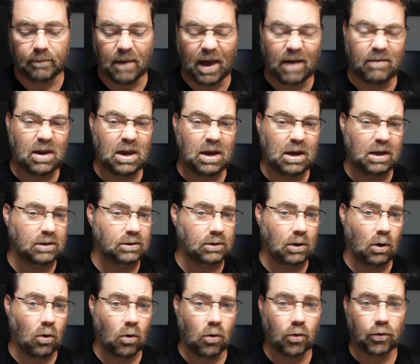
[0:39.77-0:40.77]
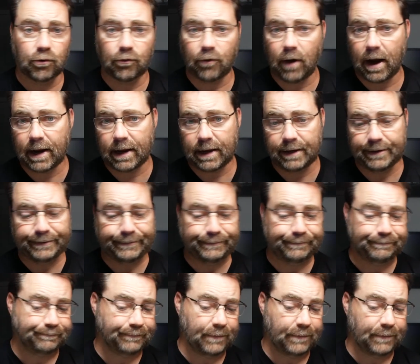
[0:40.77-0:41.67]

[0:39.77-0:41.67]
Maybe it's old, cracking,